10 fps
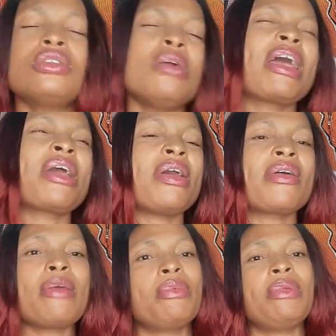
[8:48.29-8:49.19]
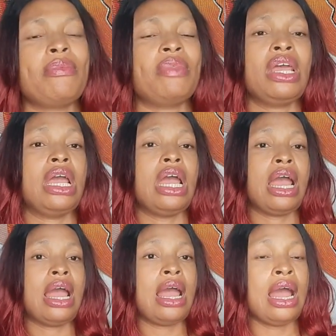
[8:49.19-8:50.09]
So my great problem.
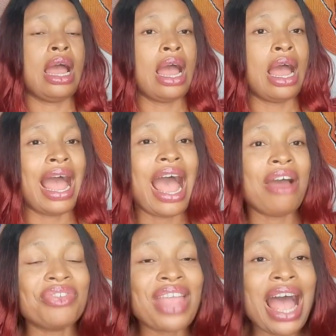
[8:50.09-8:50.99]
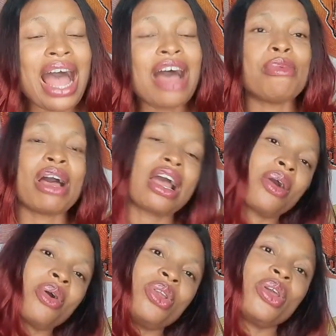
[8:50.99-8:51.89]
After Amaka
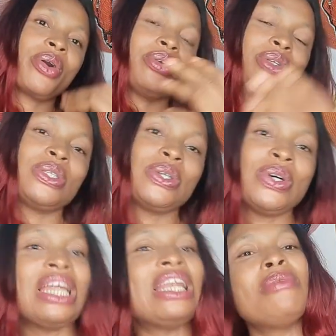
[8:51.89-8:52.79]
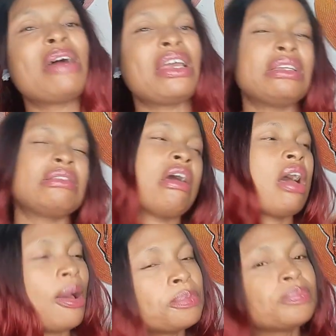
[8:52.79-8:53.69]
con the console in labor, you say,
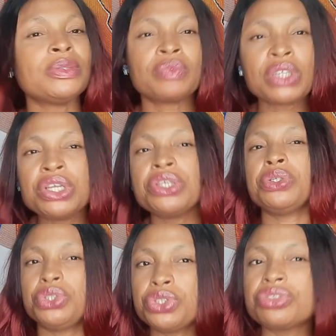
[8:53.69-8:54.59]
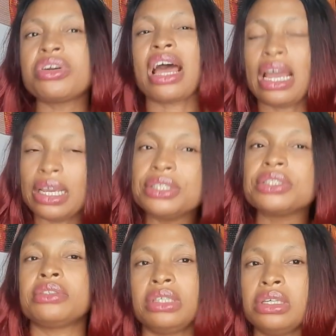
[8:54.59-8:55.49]
ah, you tried.
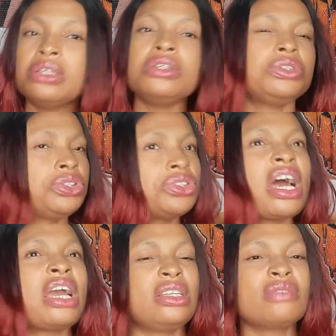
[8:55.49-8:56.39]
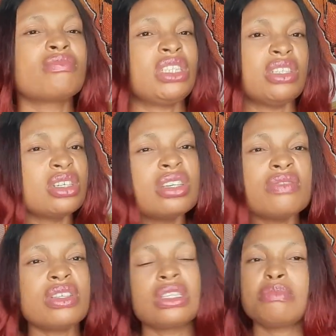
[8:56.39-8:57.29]
If
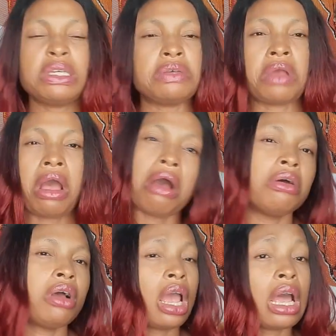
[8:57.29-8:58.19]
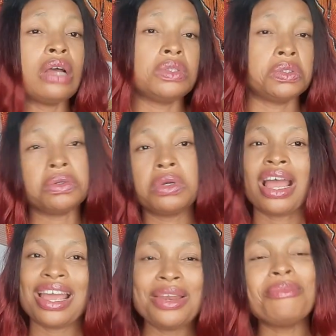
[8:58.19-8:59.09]
it's me, huh? I can't. Oh,
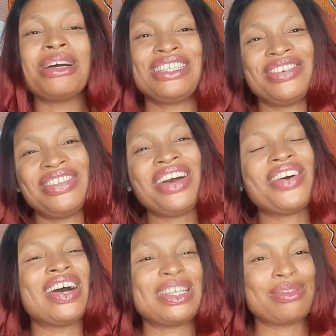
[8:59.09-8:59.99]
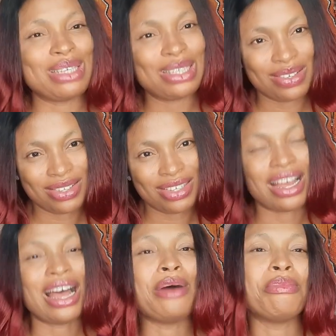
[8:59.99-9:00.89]
I know myself. That could ask myself, say,
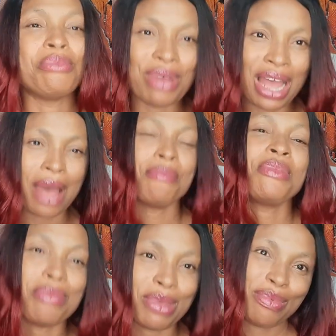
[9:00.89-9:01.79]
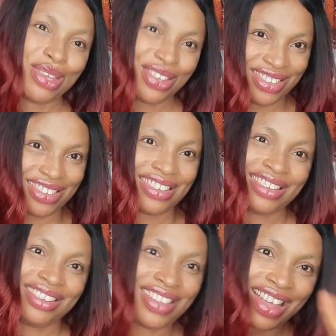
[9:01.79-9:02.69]
I'm me, baby.
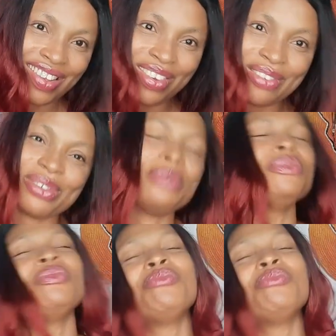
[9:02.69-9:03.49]
You know I love you.